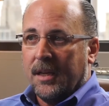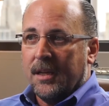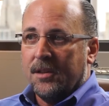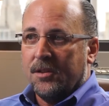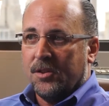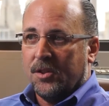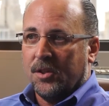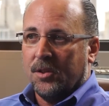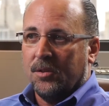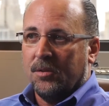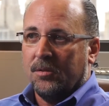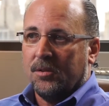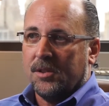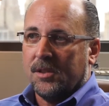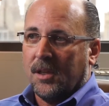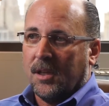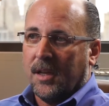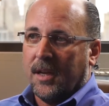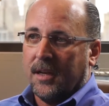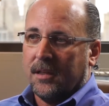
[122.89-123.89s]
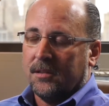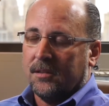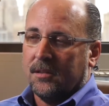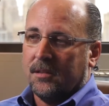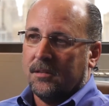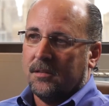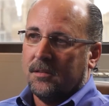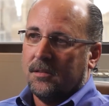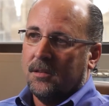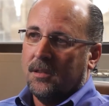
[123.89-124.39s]
into
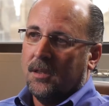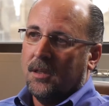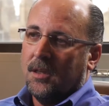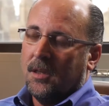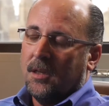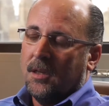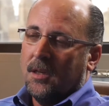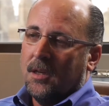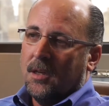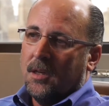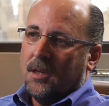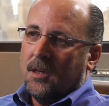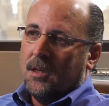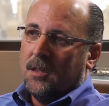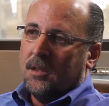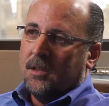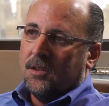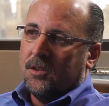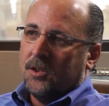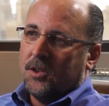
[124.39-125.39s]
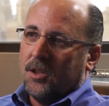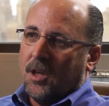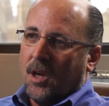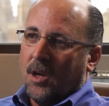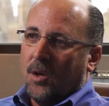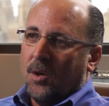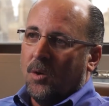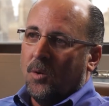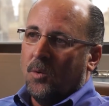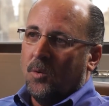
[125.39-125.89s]
Selexys.
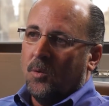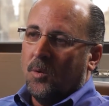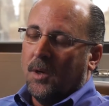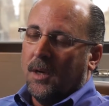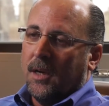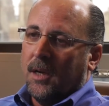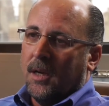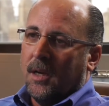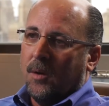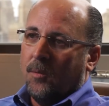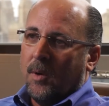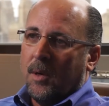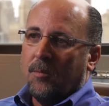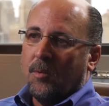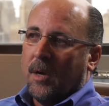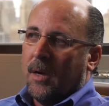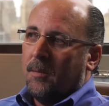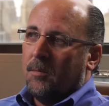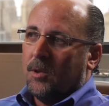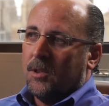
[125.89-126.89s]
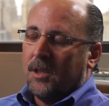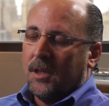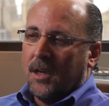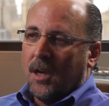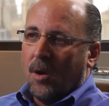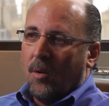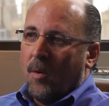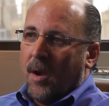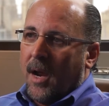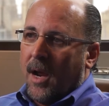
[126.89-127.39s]
So we were able to
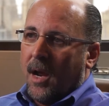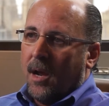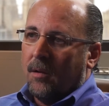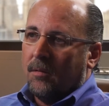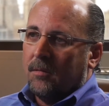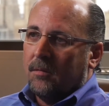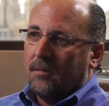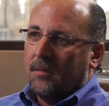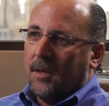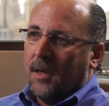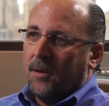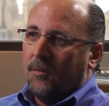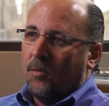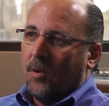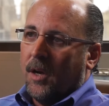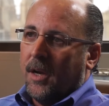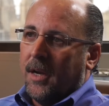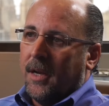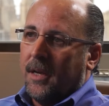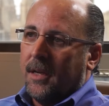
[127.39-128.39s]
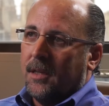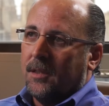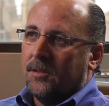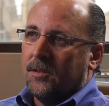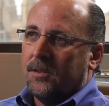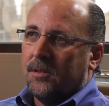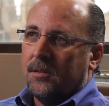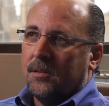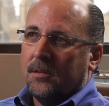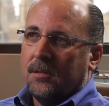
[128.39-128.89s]
go out and
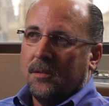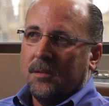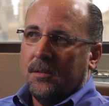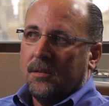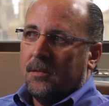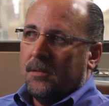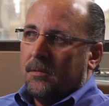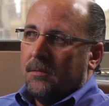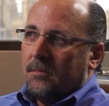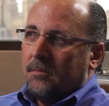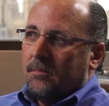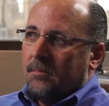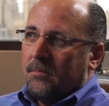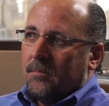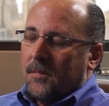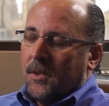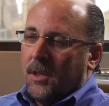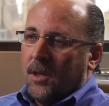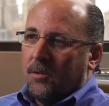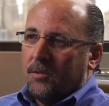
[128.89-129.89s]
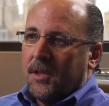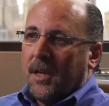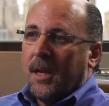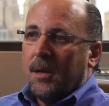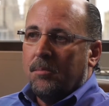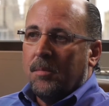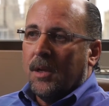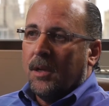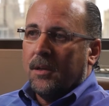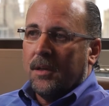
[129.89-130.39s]
raise,
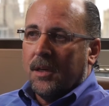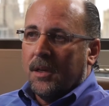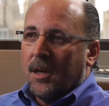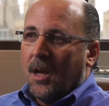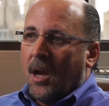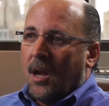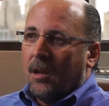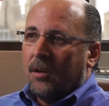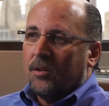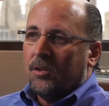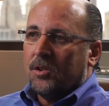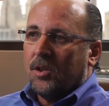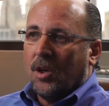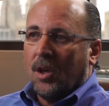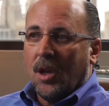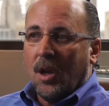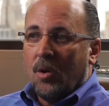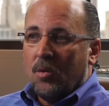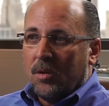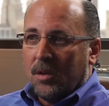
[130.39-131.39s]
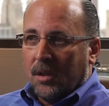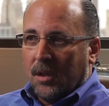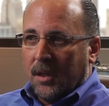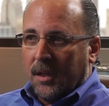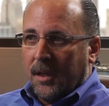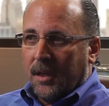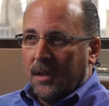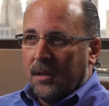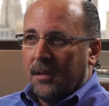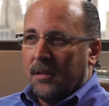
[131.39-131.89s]
$10 million
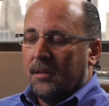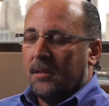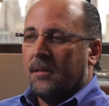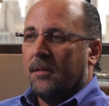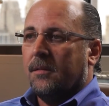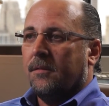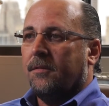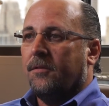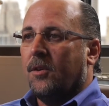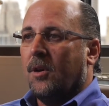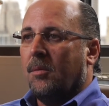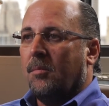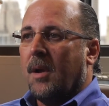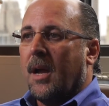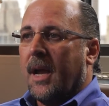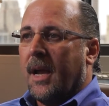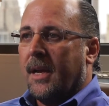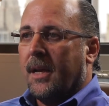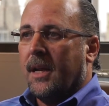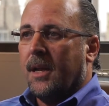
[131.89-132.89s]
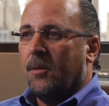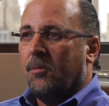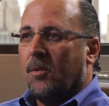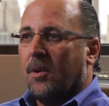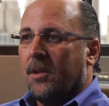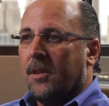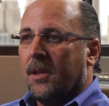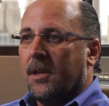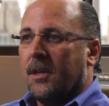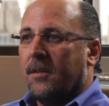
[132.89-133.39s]
locally from high net
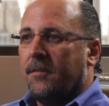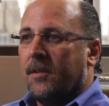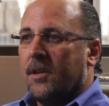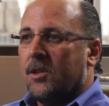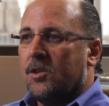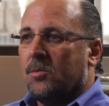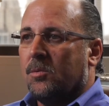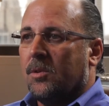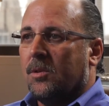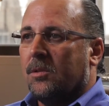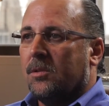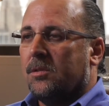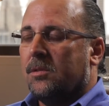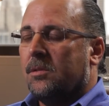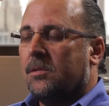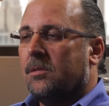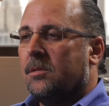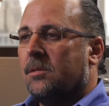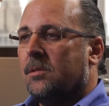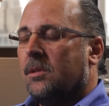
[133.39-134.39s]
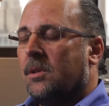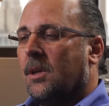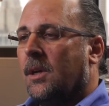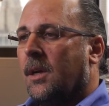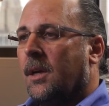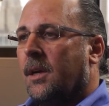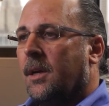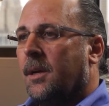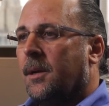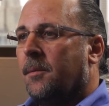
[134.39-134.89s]
worth individuals,
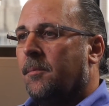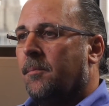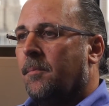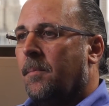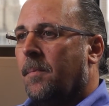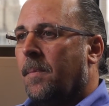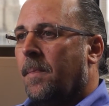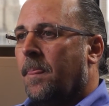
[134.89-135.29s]
and